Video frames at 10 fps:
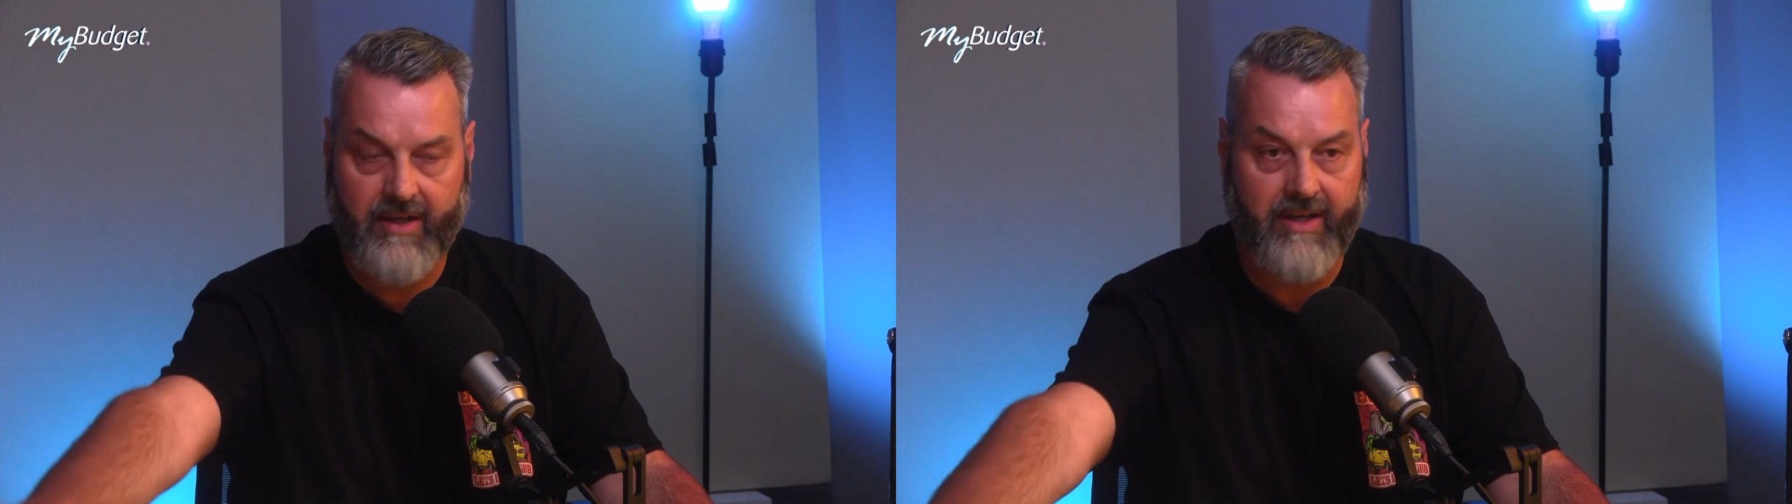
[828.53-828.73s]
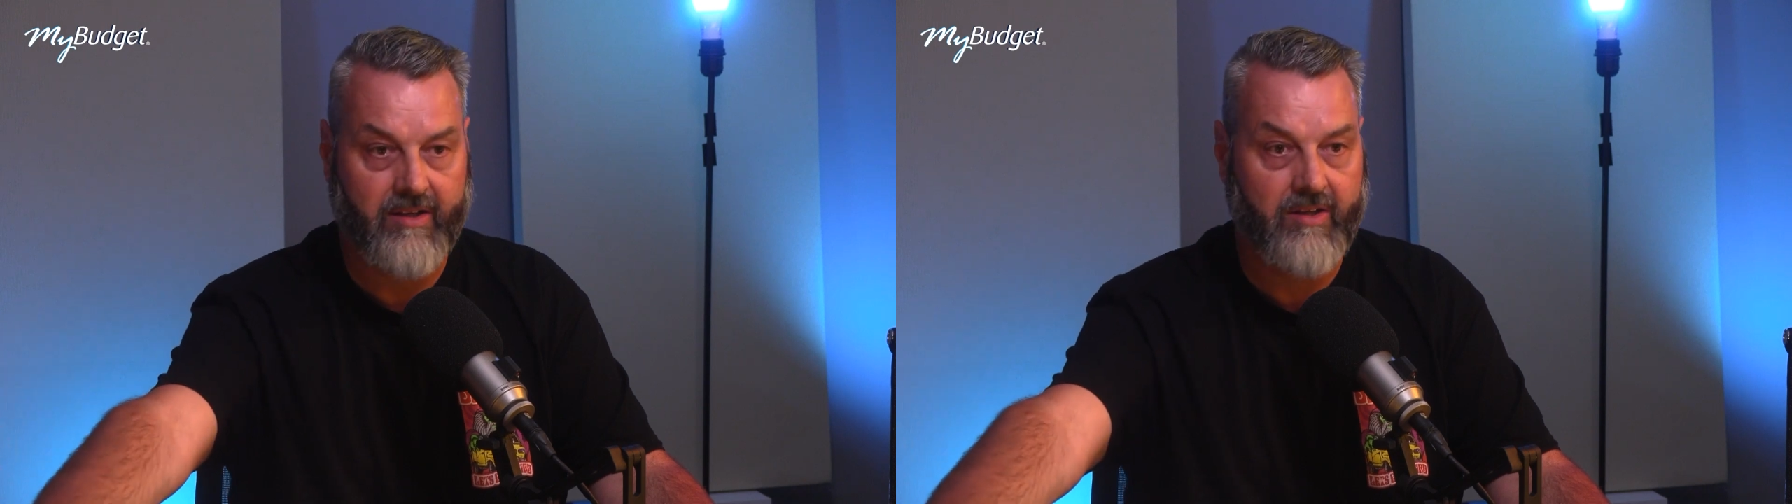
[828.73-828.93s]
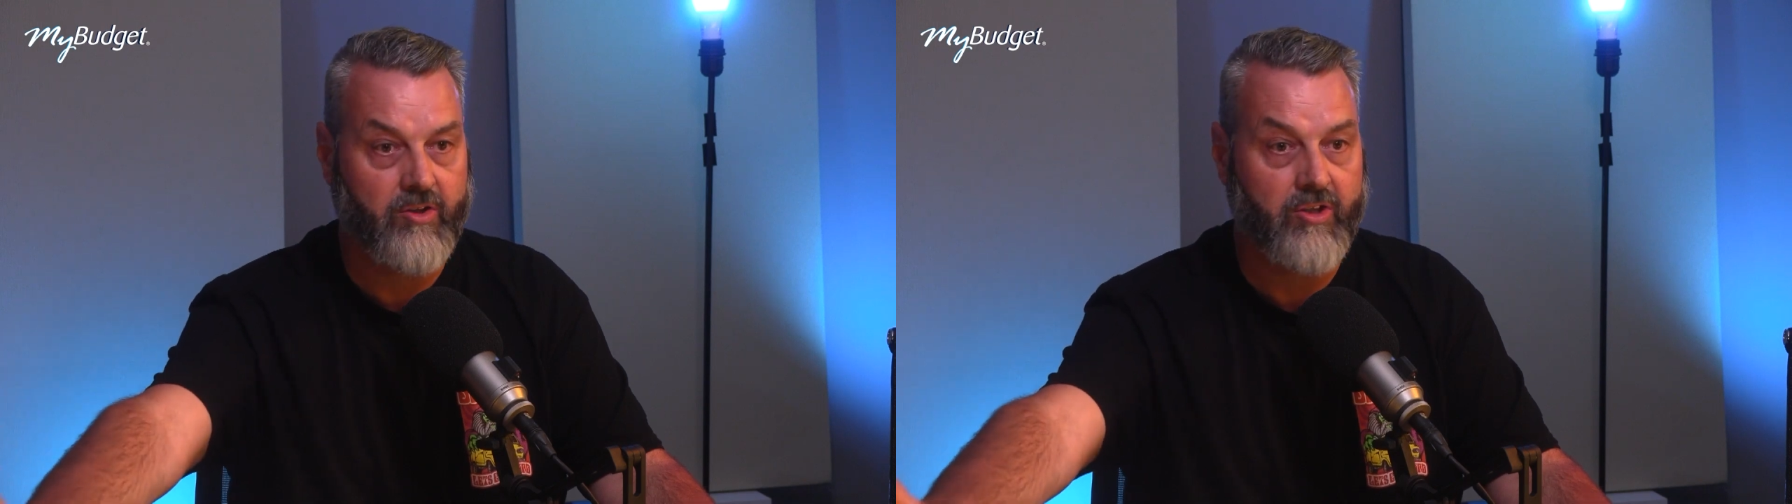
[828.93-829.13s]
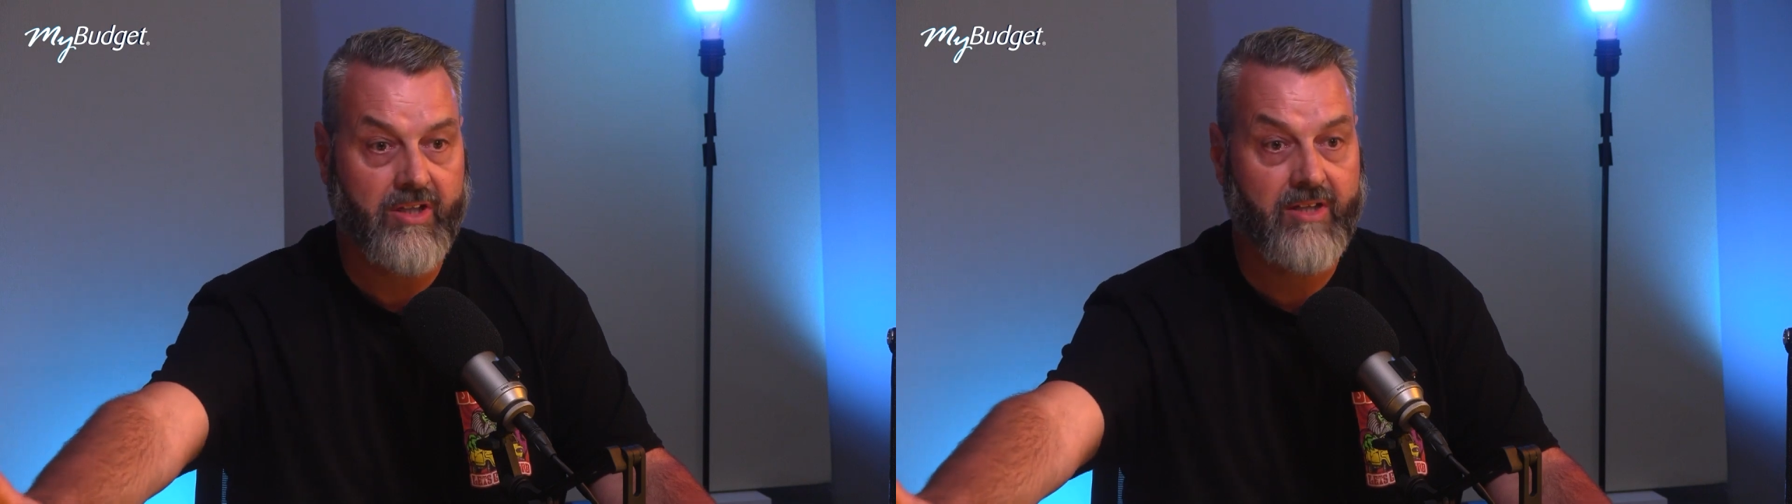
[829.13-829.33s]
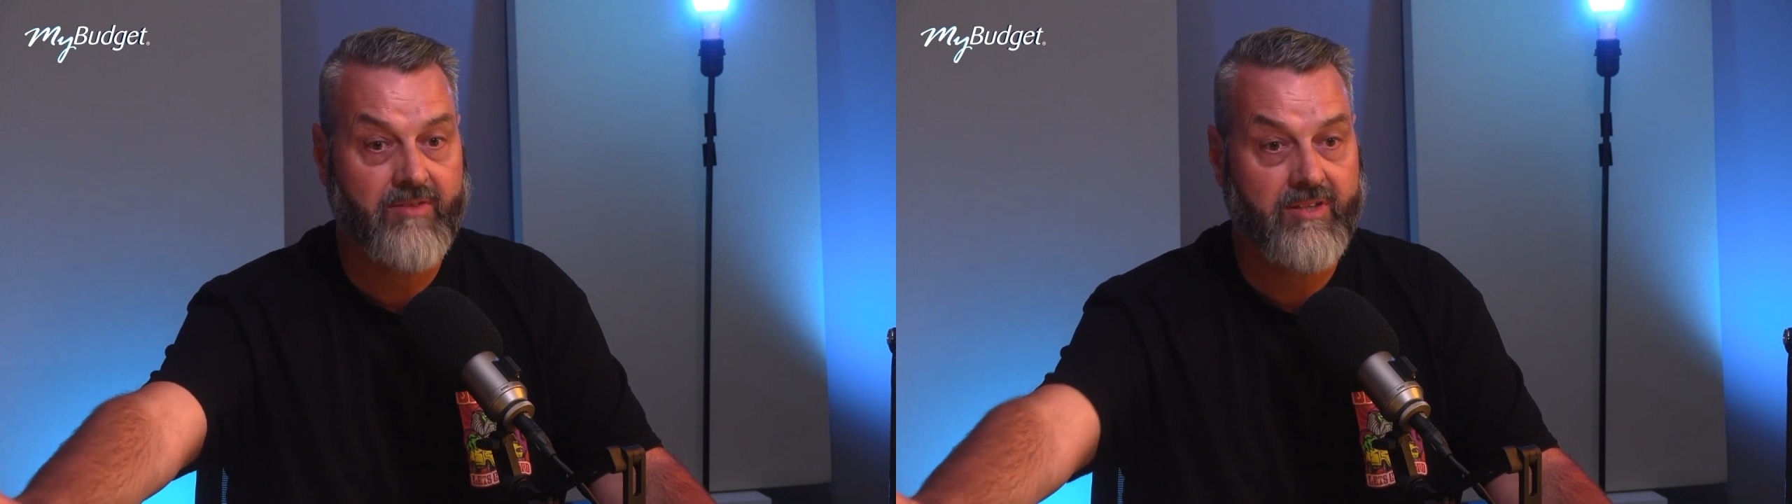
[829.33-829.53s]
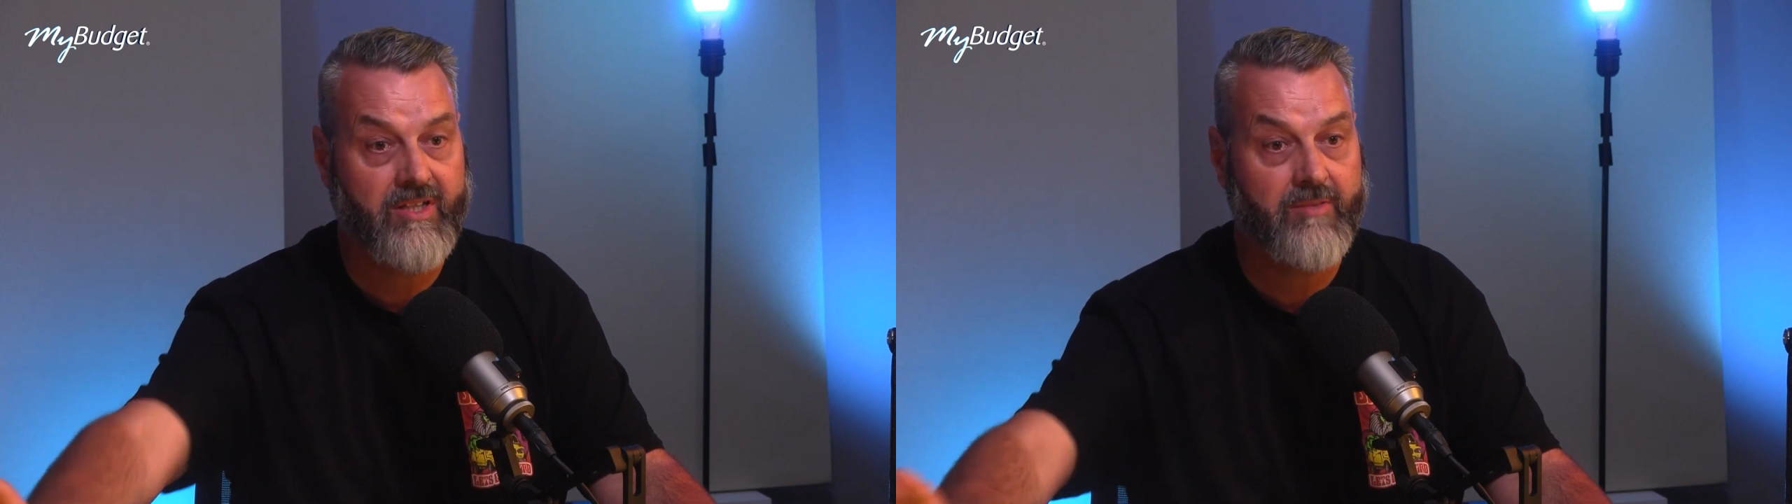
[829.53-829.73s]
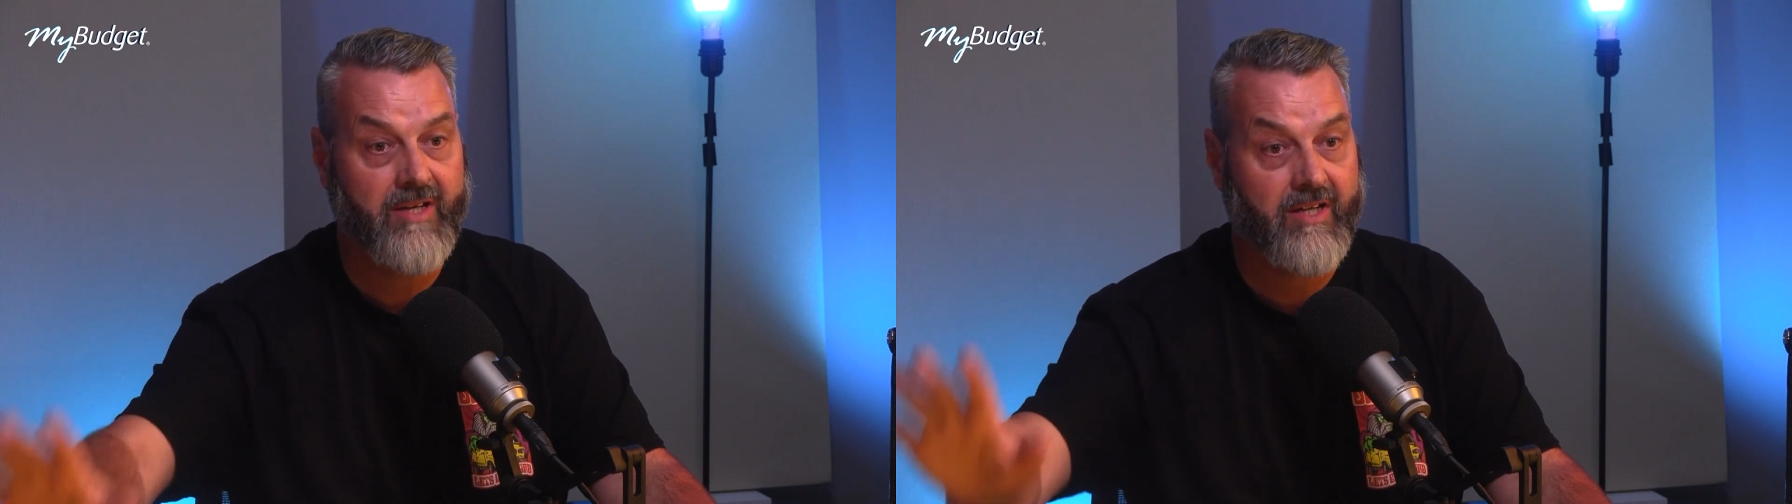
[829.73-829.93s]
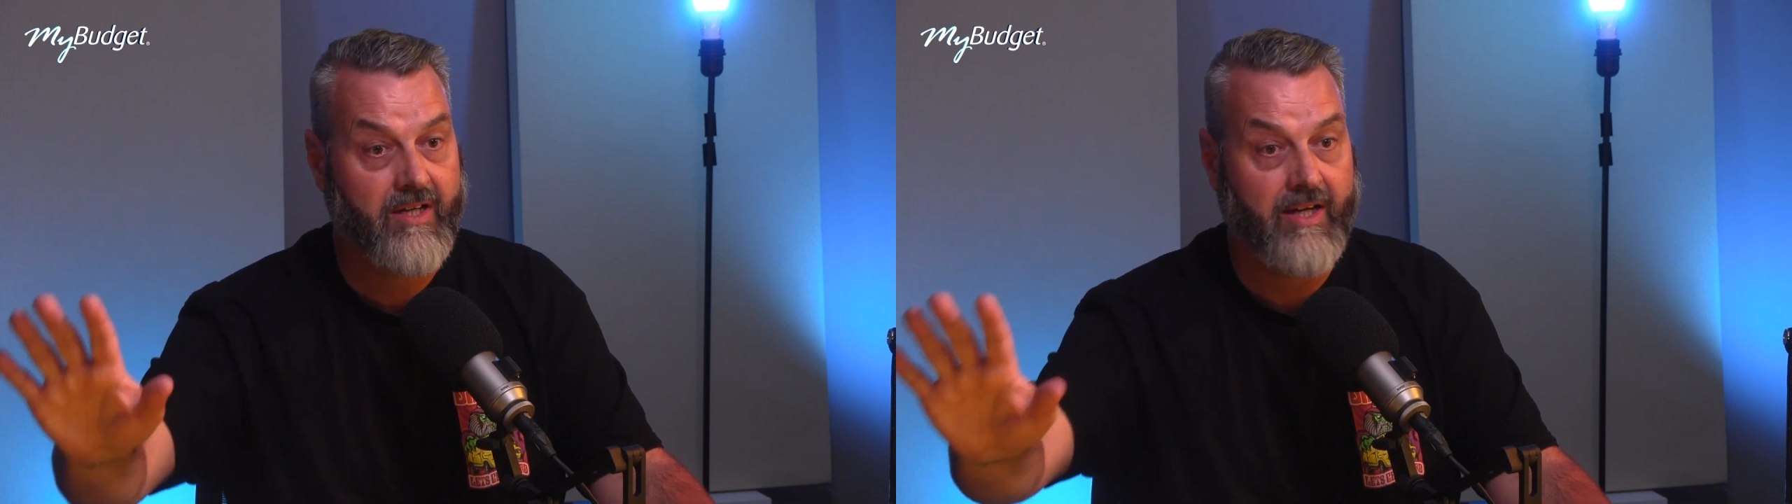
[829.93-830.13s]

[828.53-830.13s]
And you don't have to think about it,